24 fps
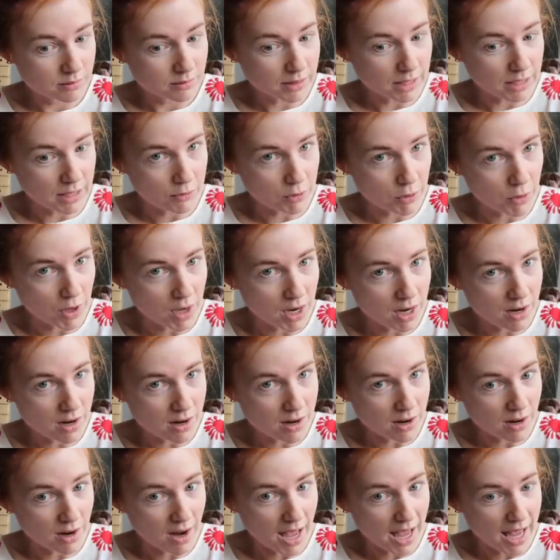leave you
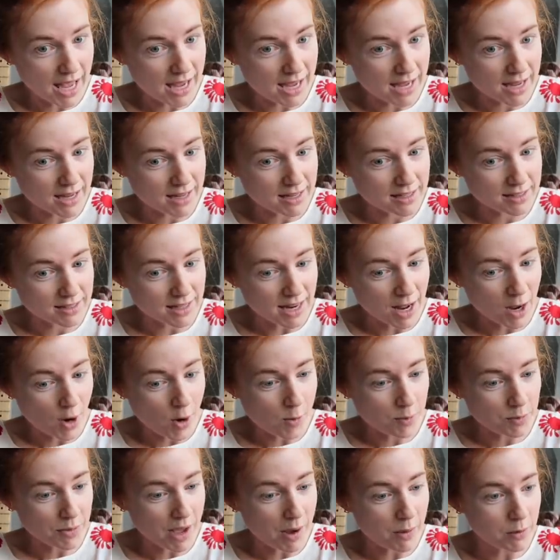here, and I
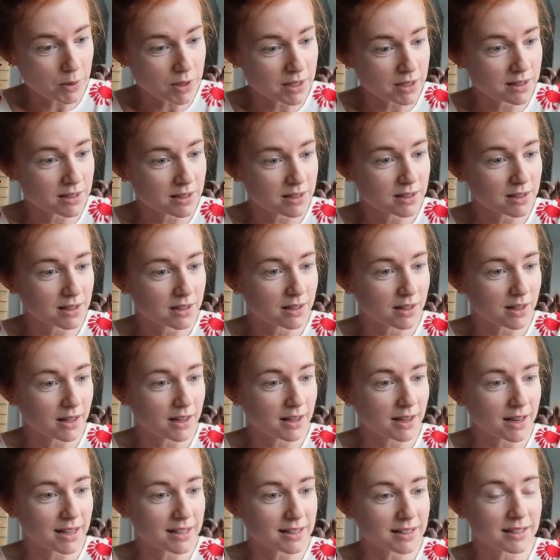hope that was a
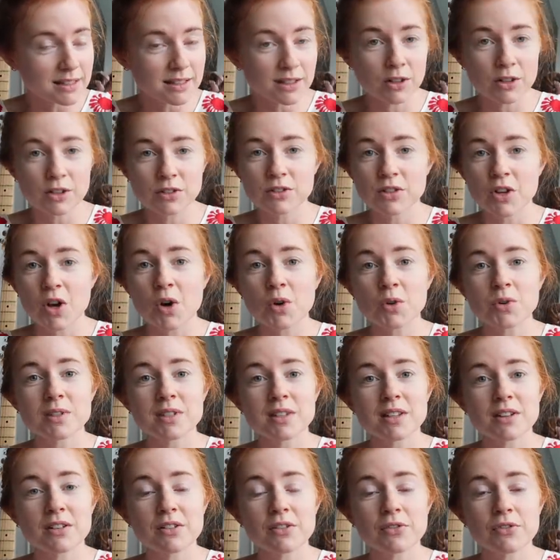nice little dose
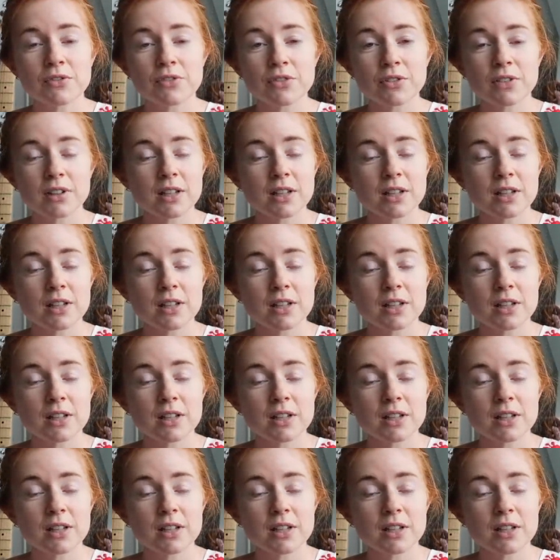of